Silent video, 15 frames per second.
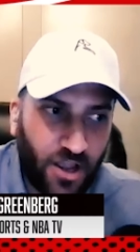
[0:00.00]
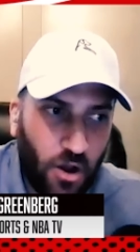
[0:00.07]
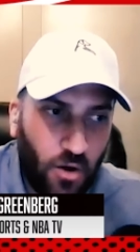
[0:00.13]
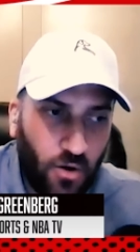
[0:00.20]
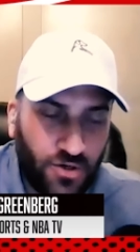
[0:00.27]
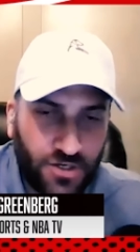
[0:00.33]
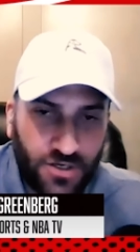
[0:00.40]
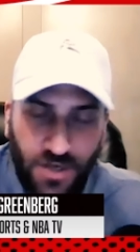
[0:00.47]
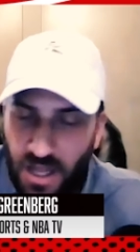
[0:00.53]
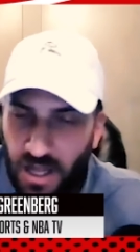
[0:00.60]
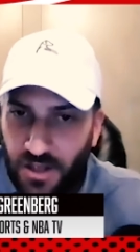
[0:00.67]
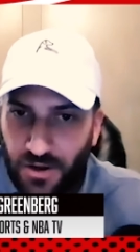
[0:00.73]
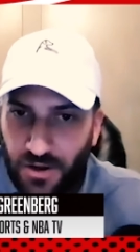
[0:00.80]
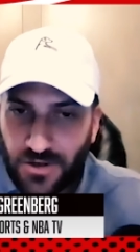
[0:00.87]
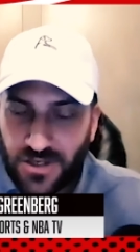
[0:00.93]
coach,
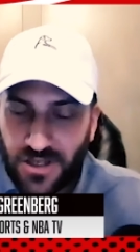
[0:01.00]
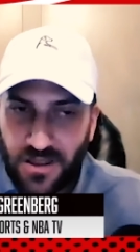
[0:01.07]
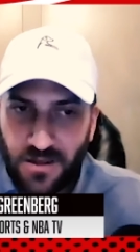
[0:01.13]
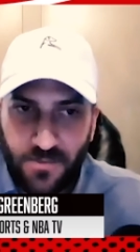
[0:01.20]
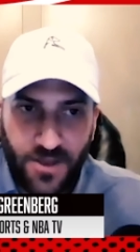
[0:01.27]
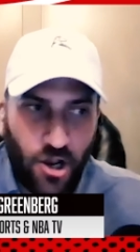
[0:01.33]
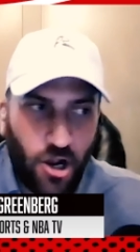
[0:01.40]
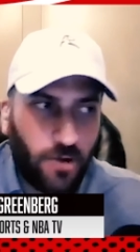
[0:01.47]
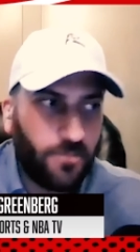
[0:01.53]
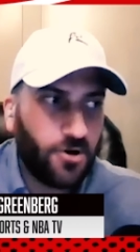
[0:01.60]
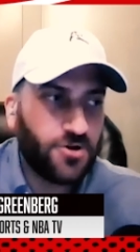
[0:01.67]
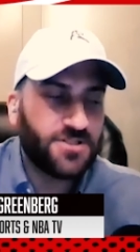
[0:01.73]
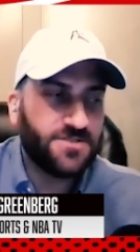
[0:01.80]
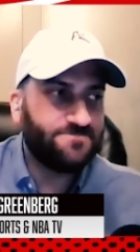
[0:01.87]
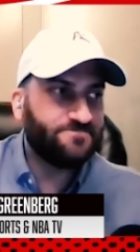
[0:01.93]
usually the PR
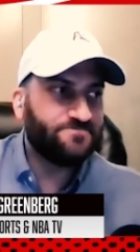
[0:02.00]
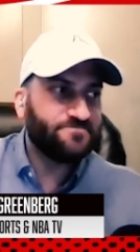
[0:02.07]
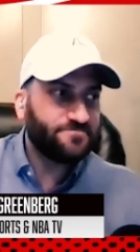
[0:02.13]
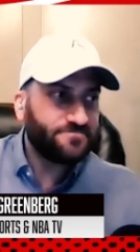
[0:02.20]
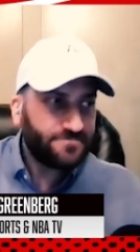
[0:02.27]
person.